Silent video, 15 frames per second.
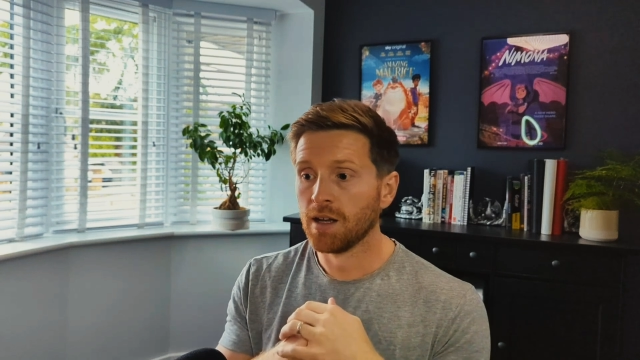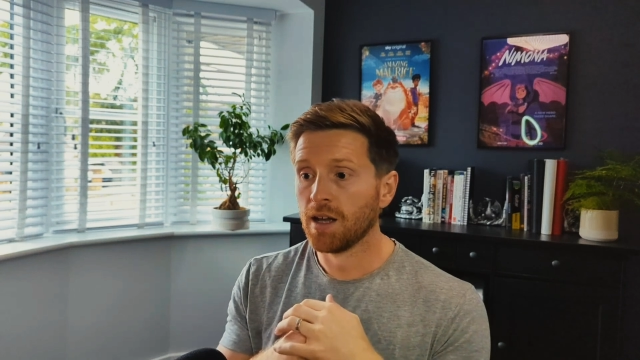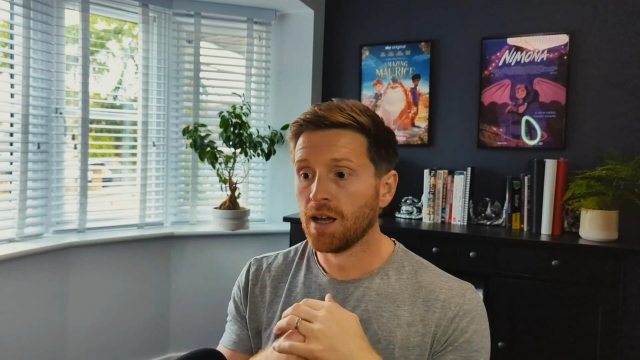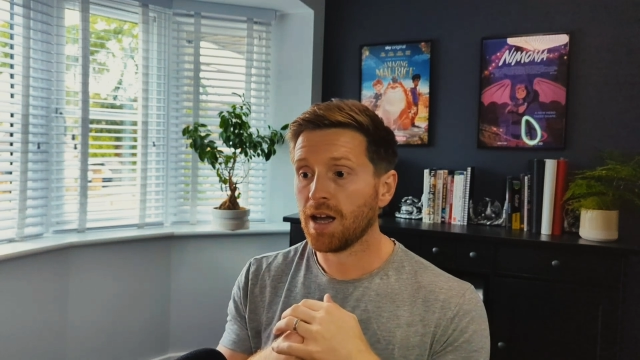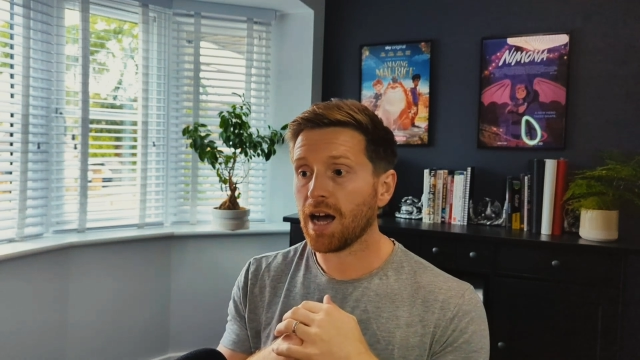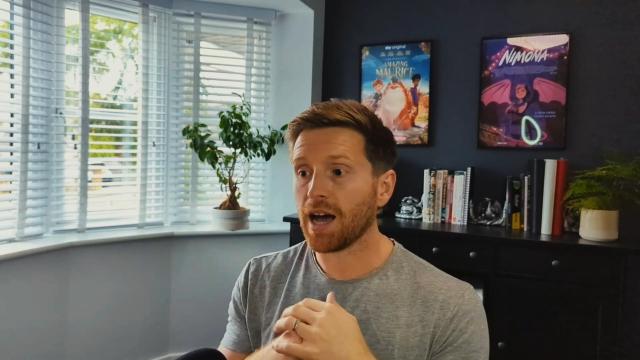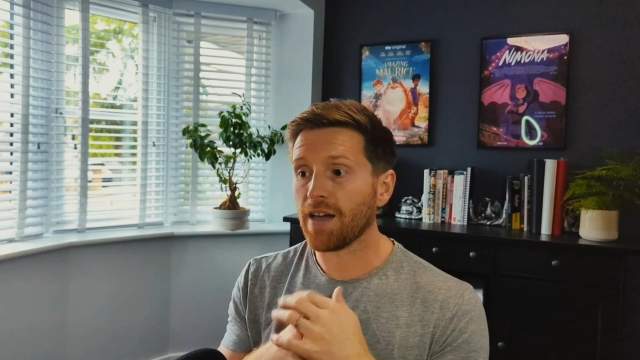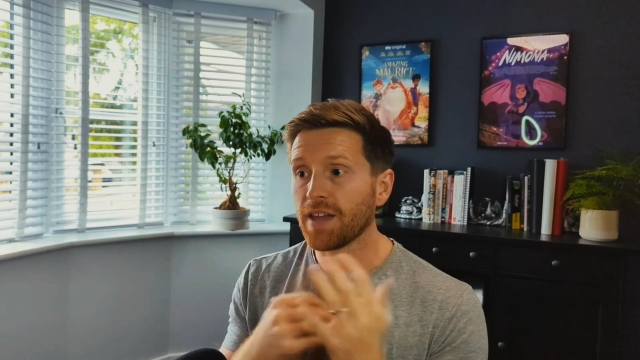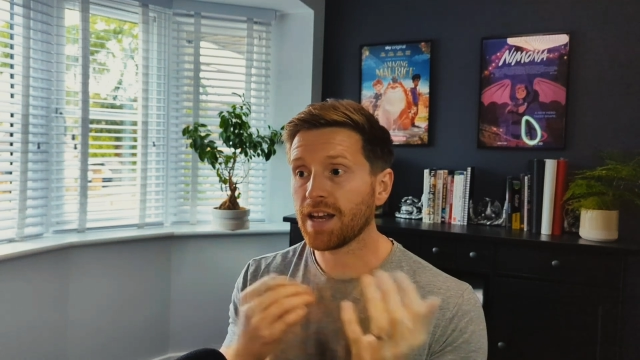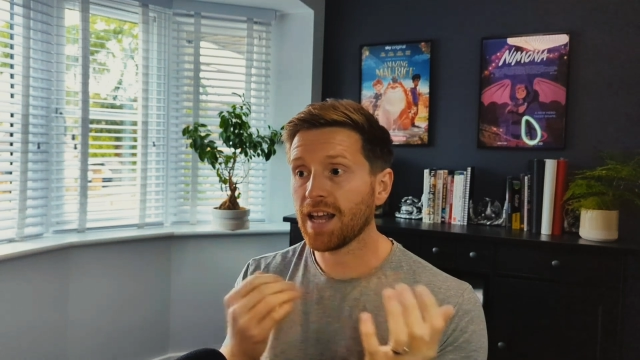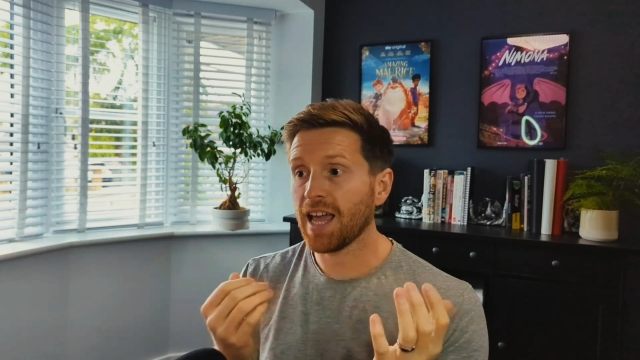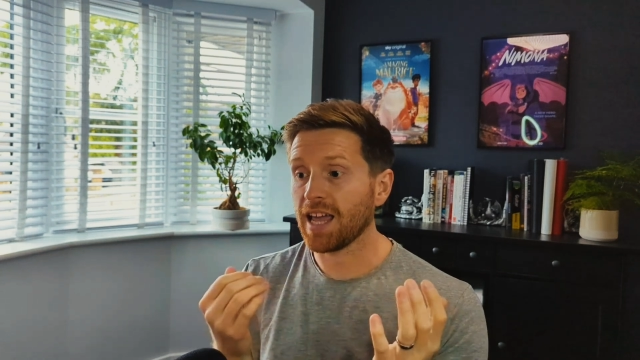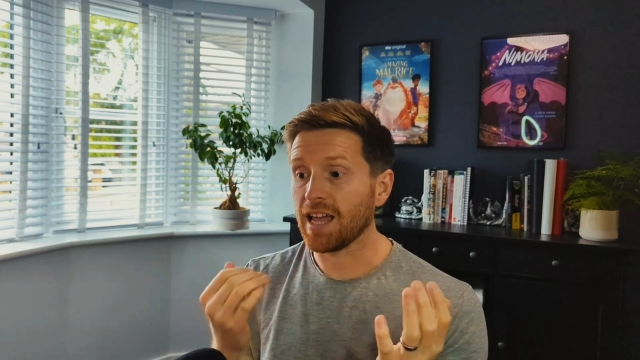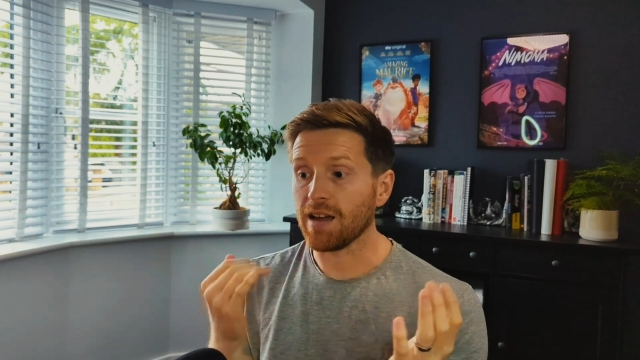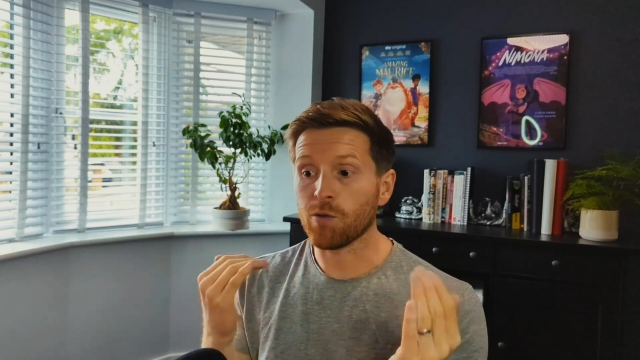And then, hey,
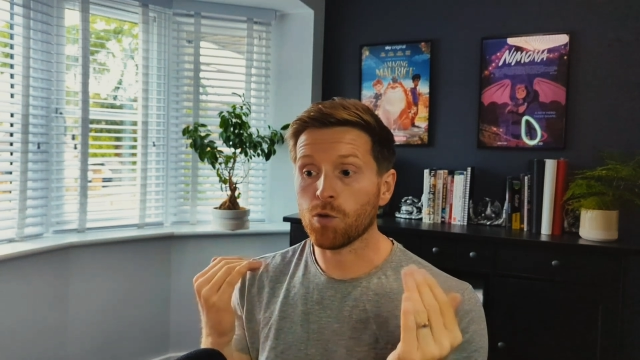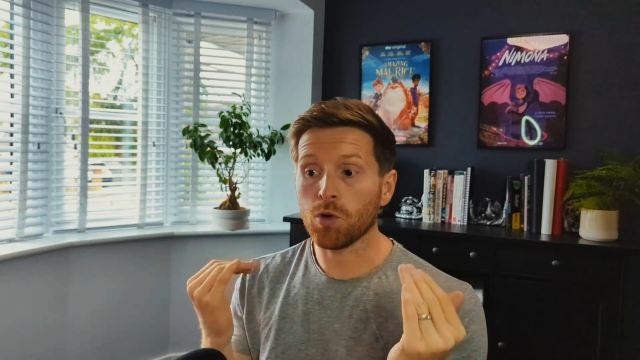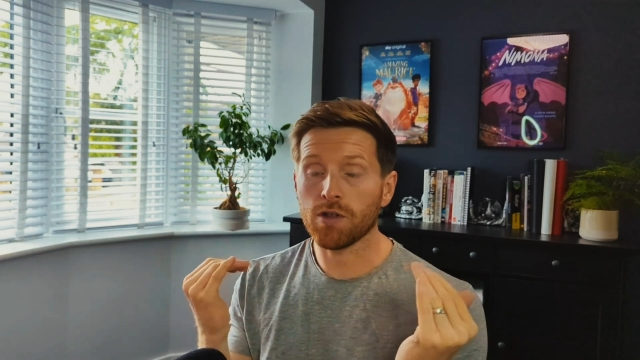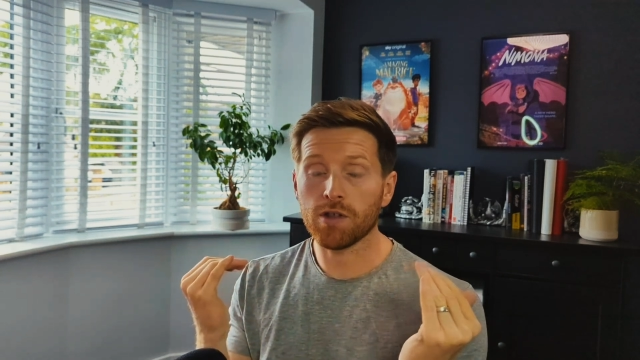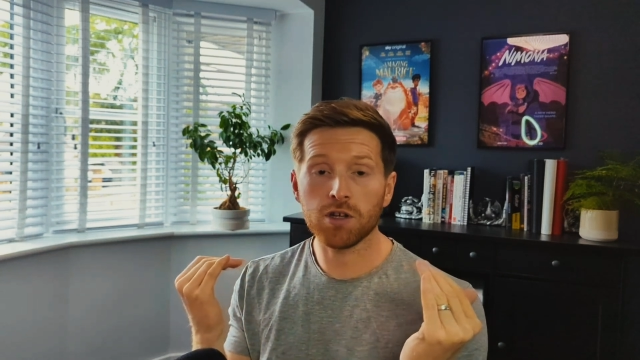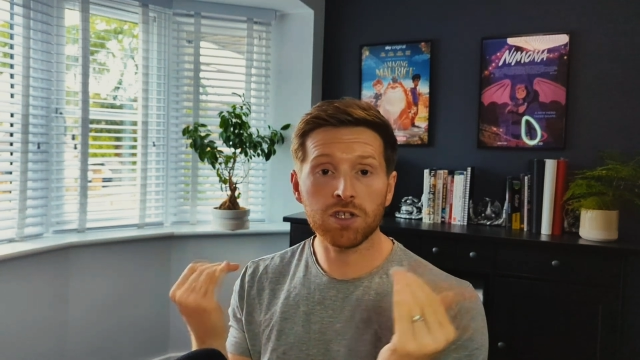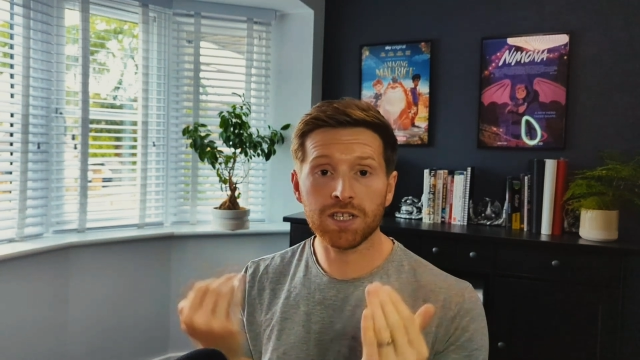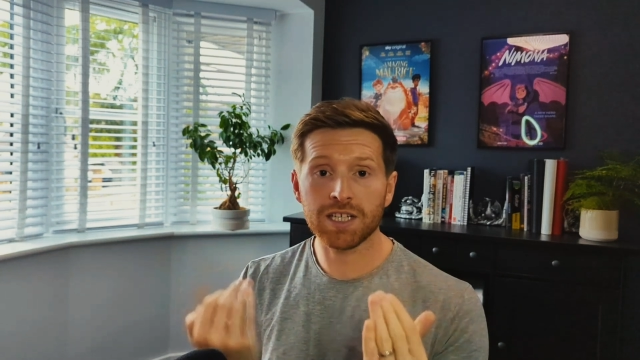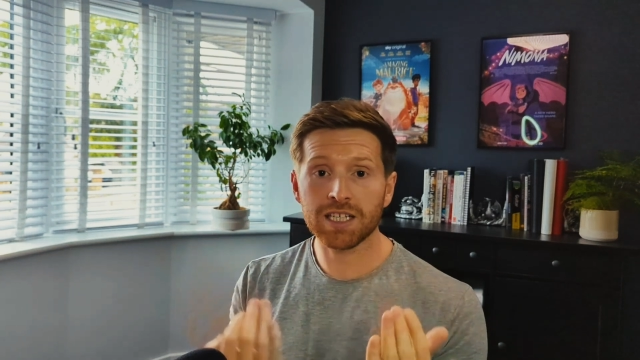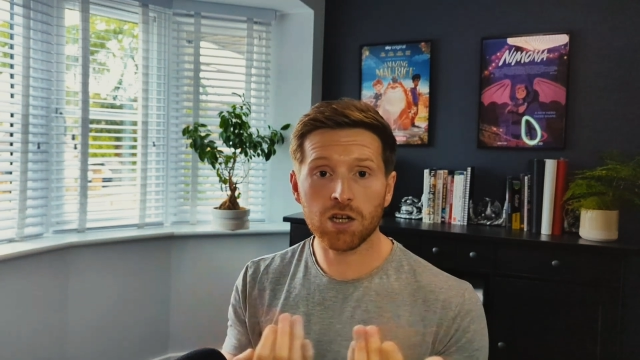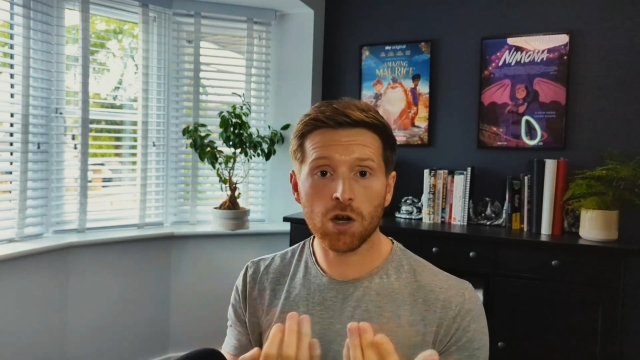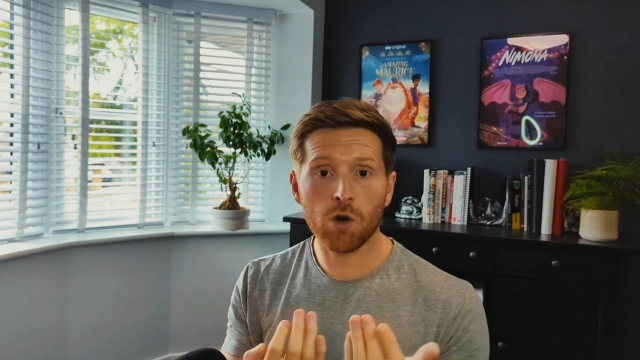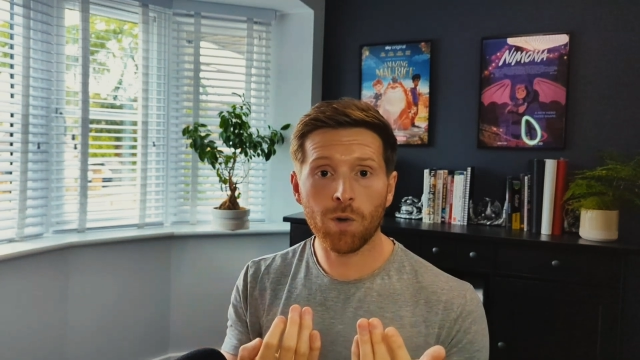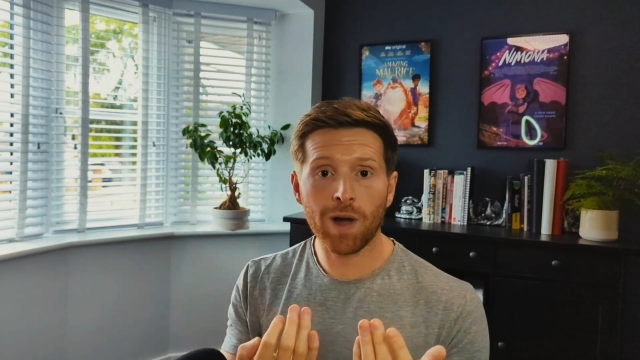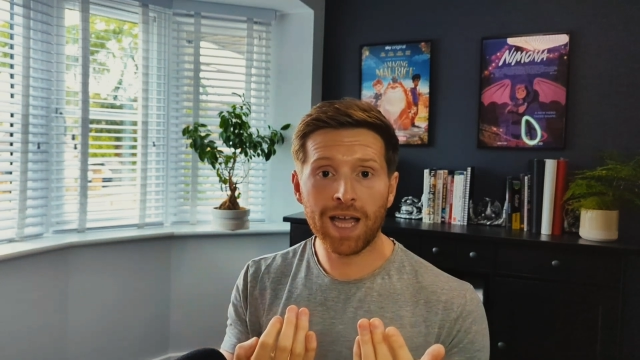if all of those things go
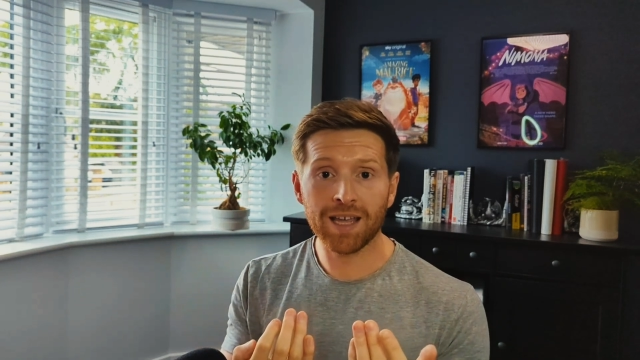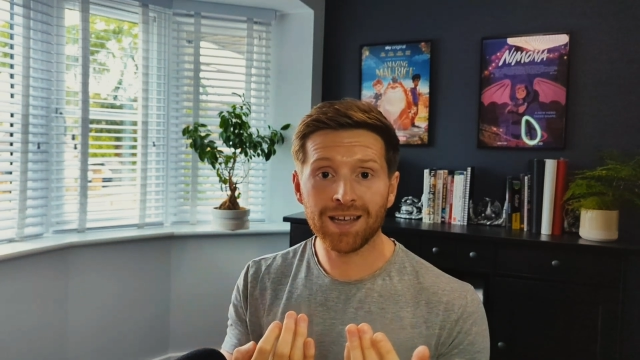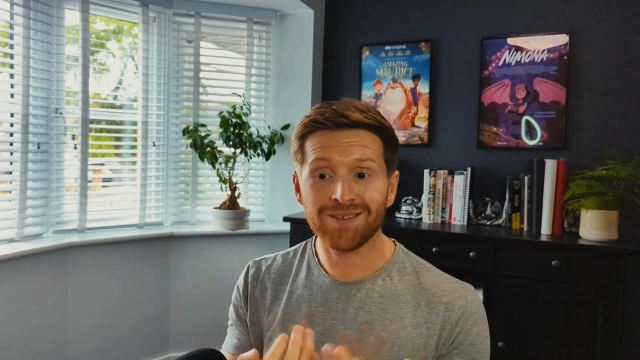away,